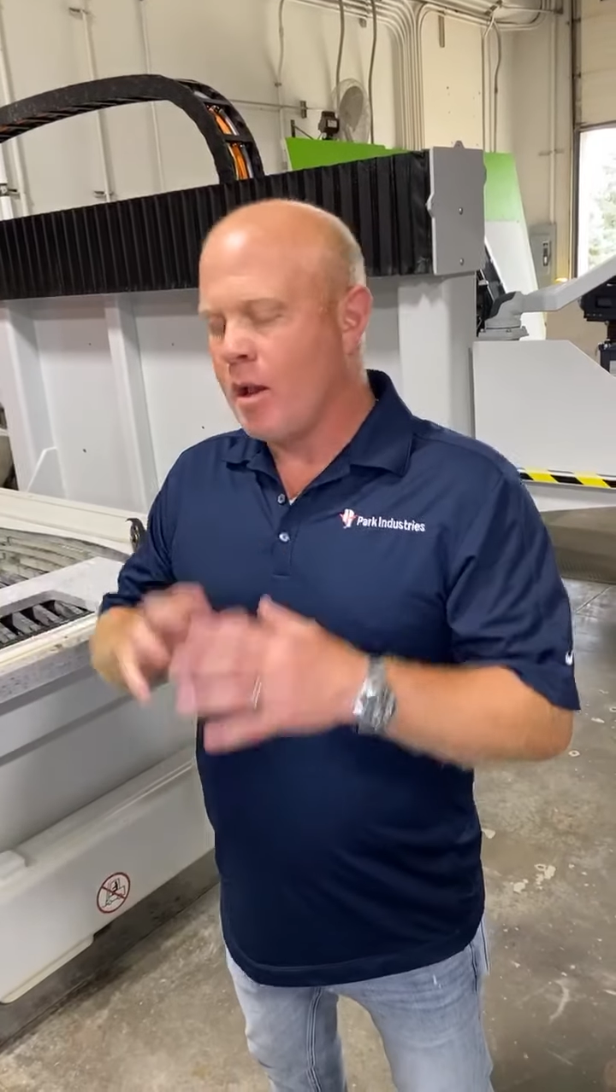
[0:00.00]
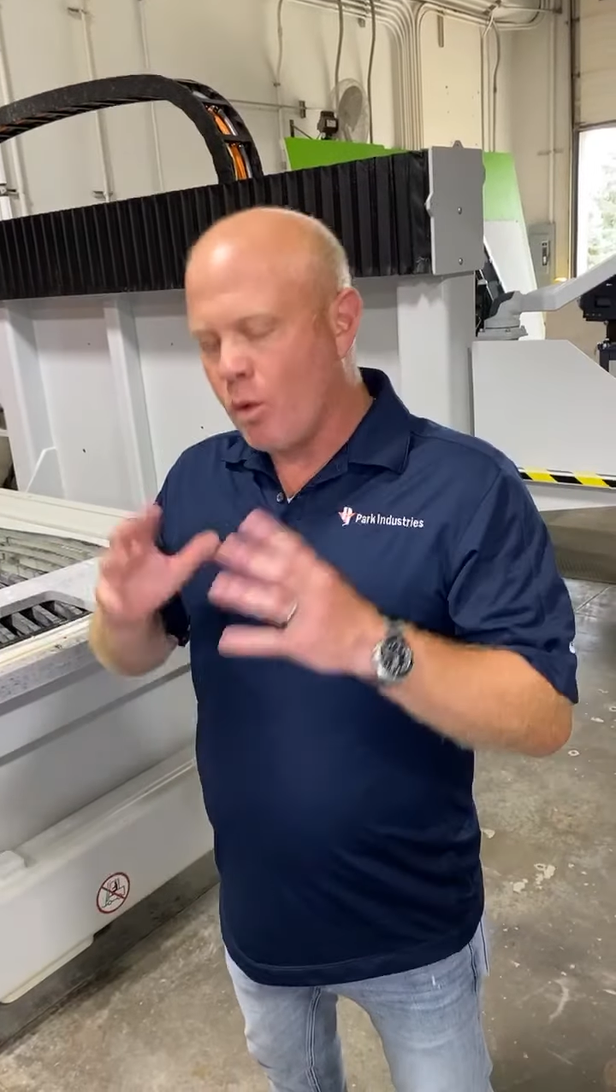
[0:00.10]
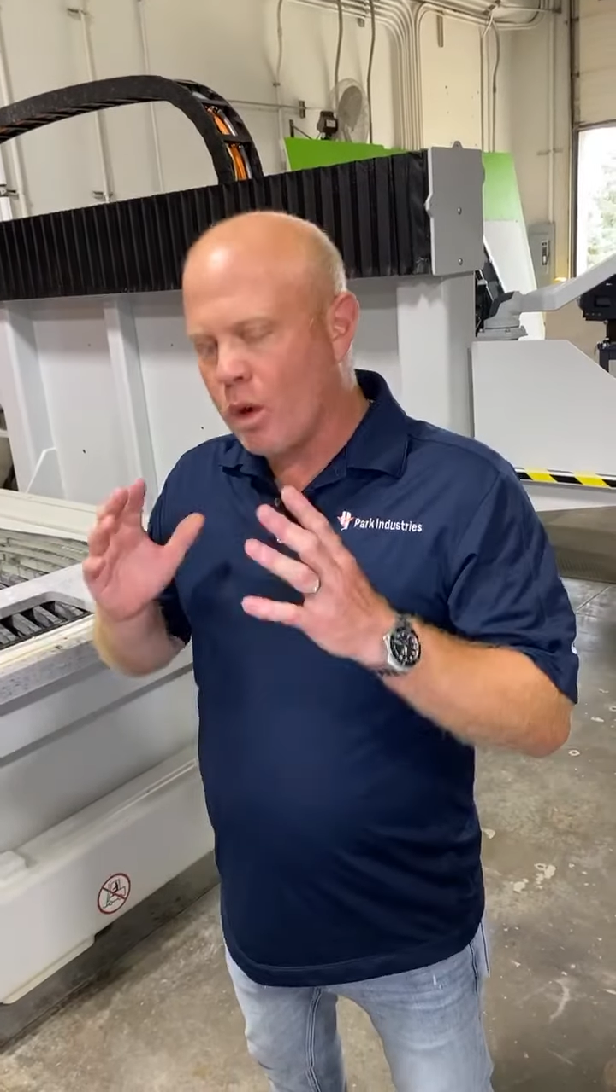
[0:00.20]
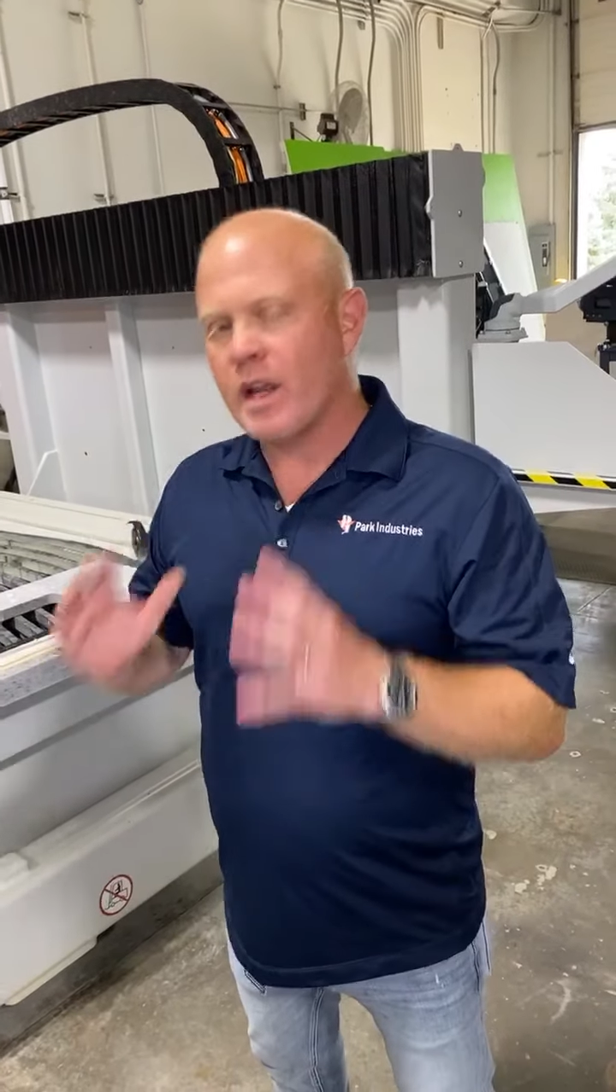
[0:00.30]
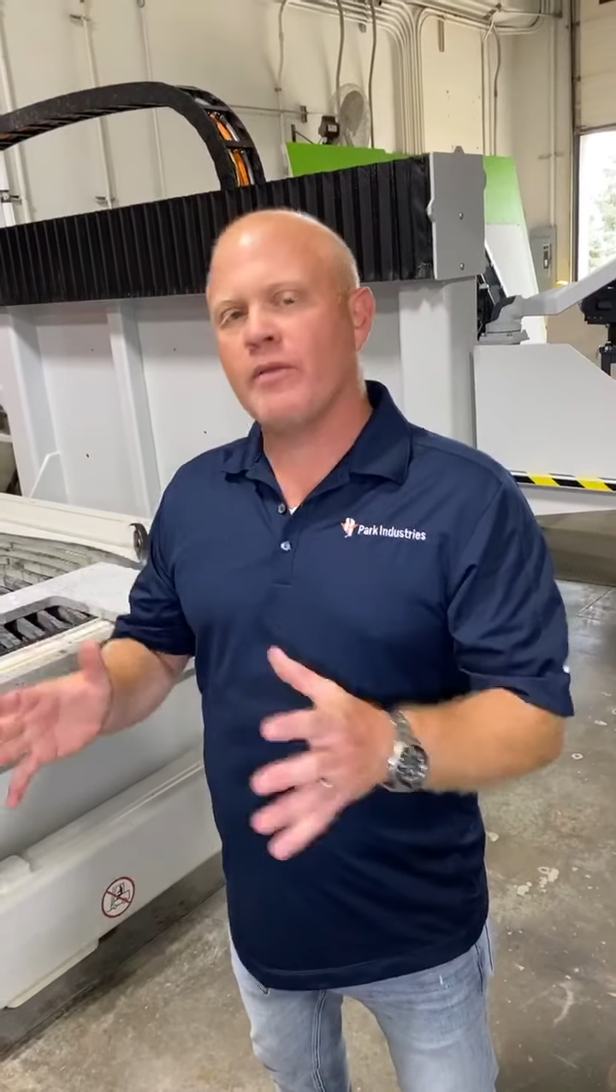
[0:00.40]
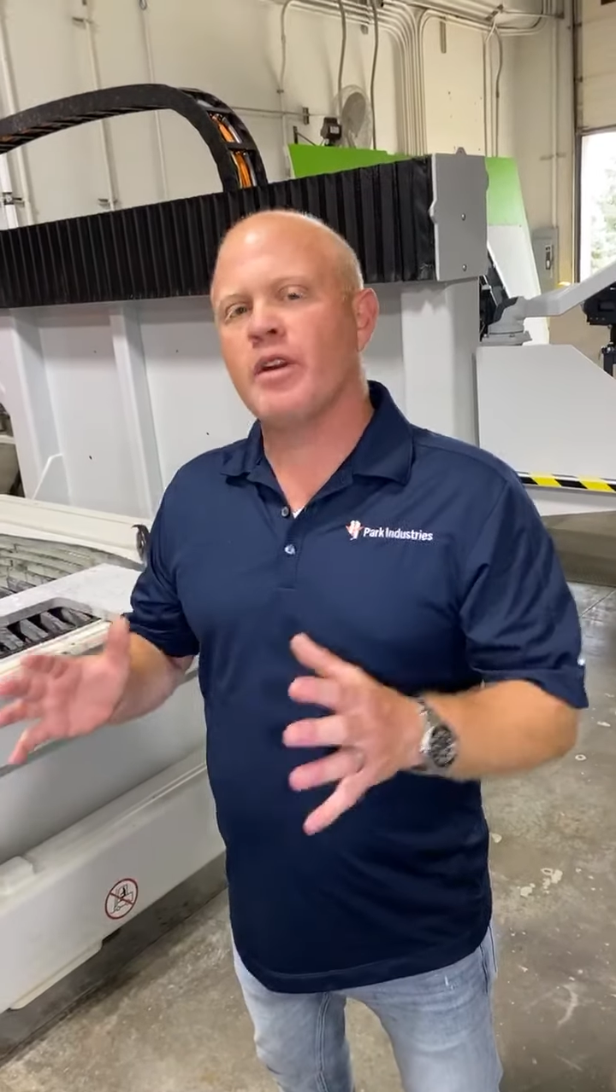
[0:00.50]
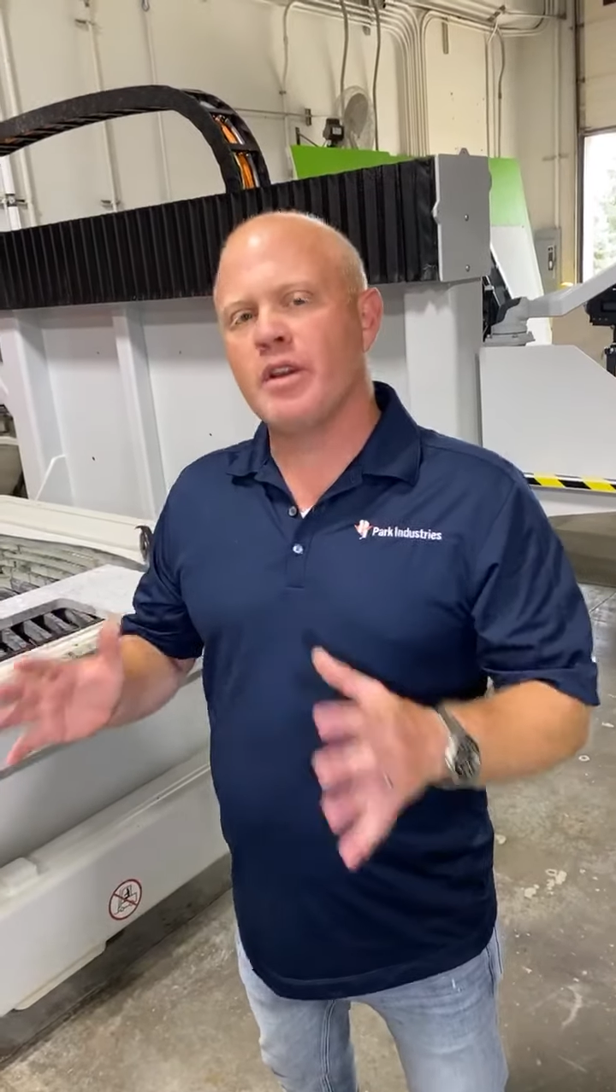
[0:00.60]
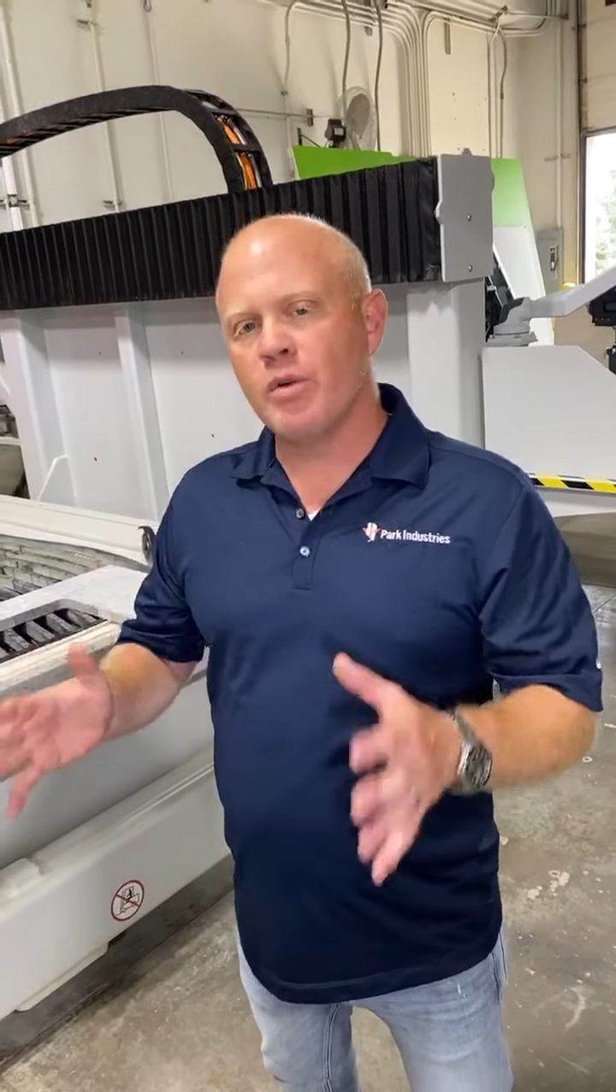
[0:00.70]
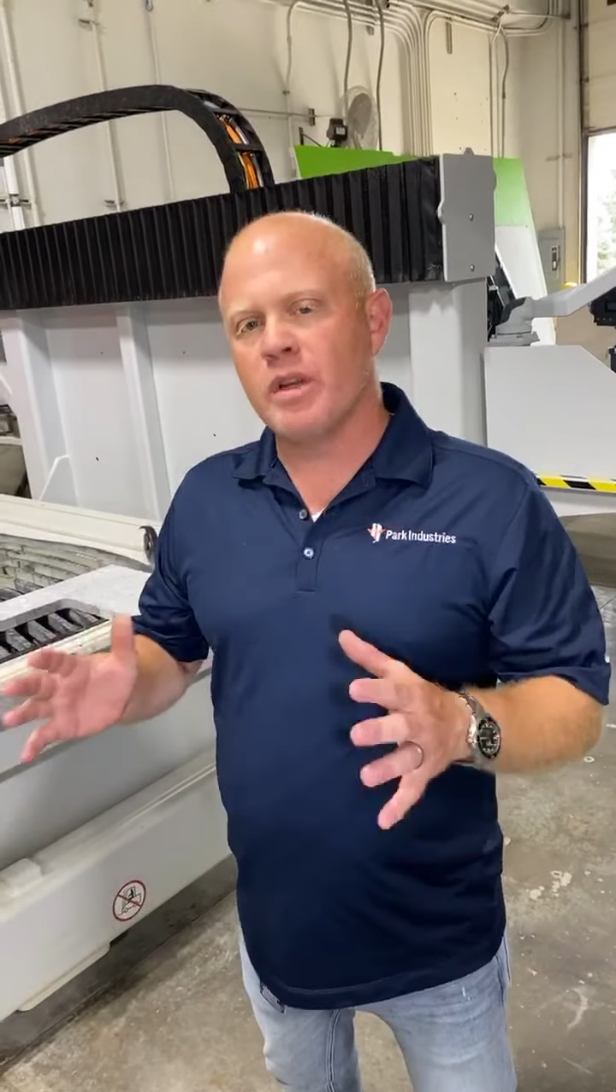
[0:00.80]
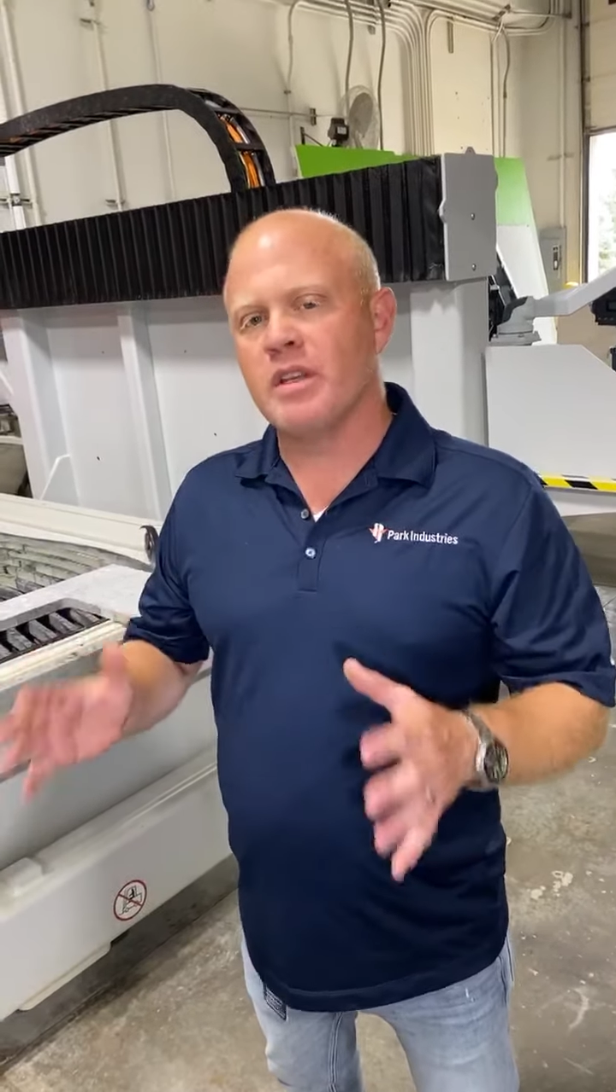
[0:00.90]
whatever
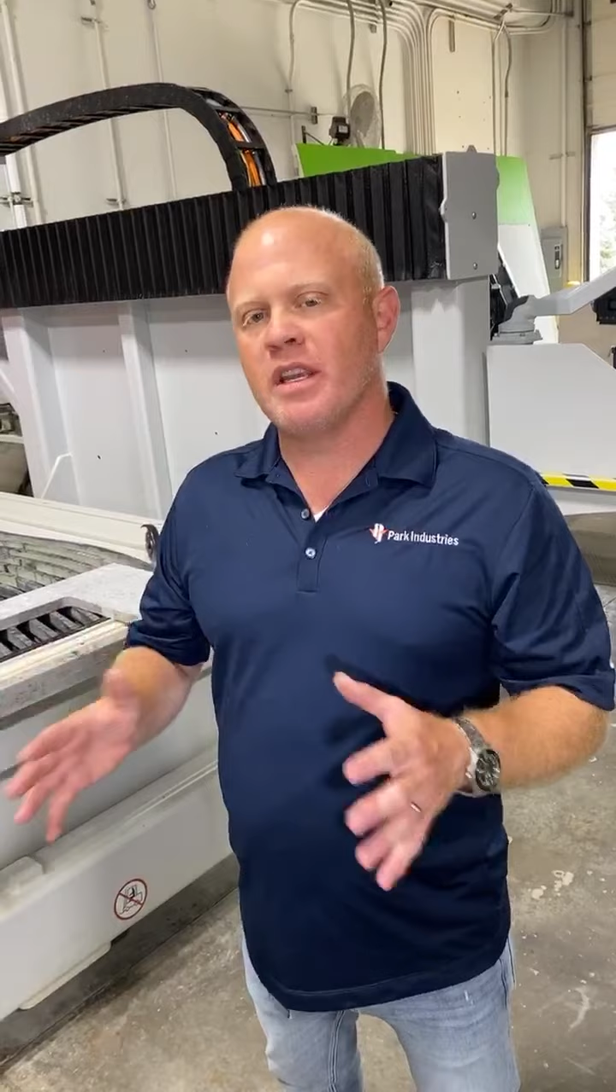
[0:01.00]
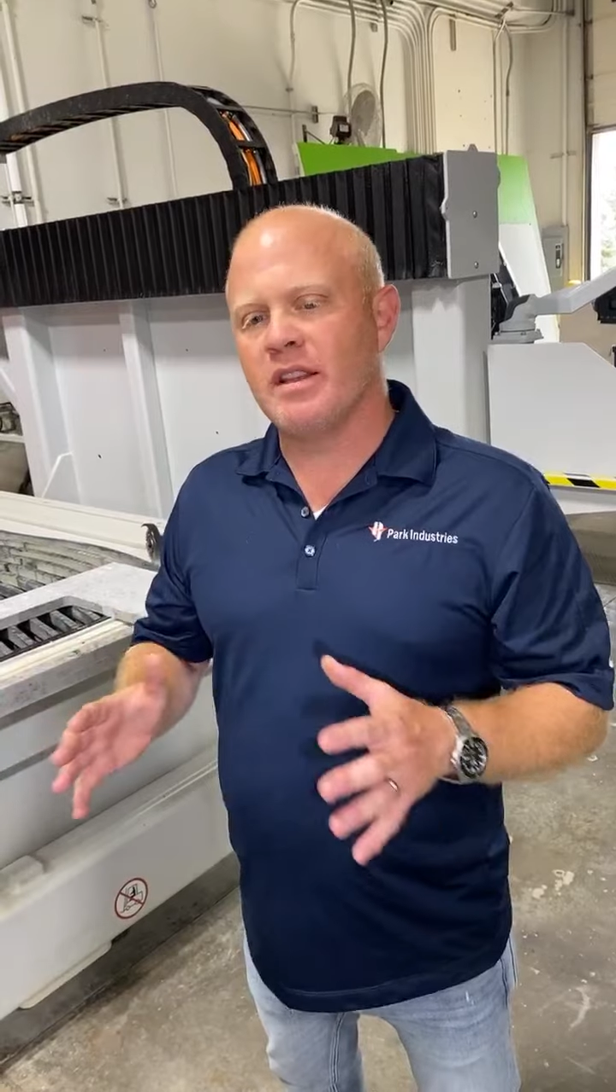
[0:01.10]
you would need